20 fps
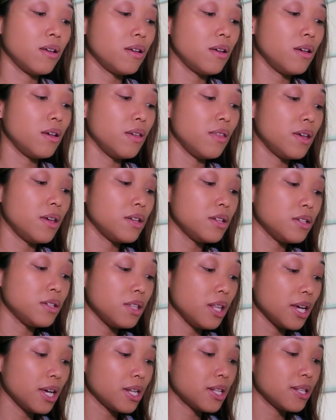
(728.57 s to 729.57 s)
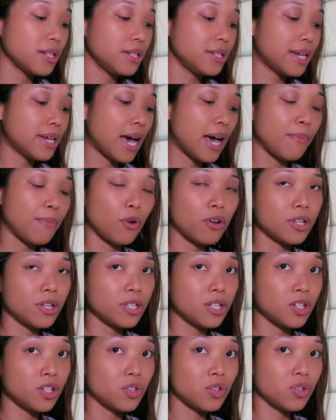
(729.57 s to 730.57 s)
and then just like dab on a
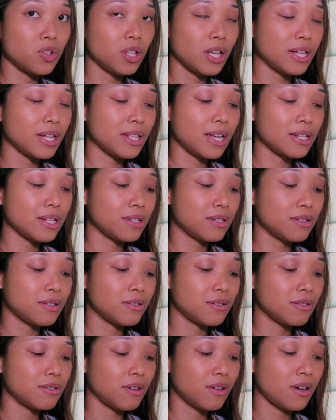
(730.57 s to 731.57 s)
tissue, like that's,